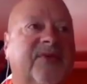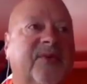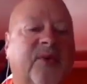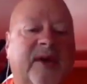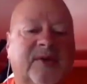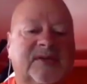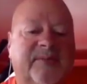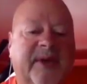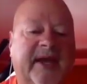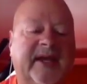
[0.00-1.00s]
When was
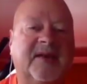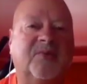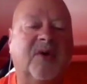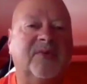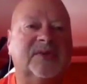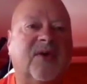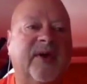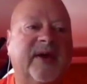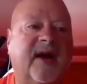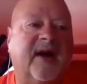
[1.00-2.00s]
it painted? What was
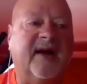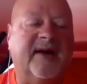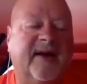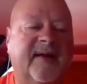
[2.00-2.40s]
going on?